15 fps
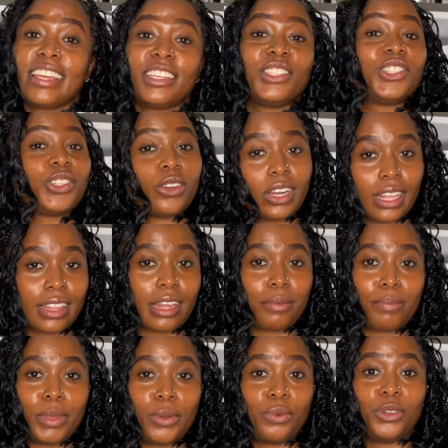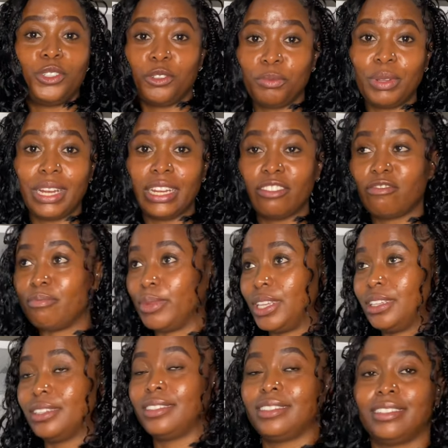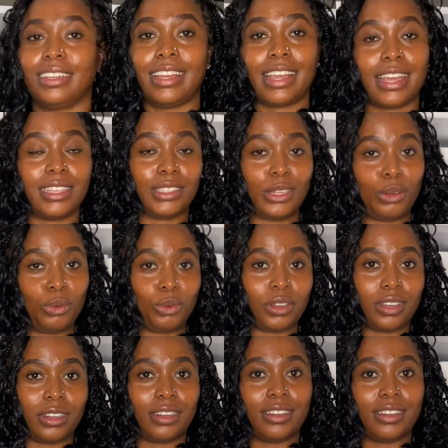is taller than me, would you believe me? Guys, look.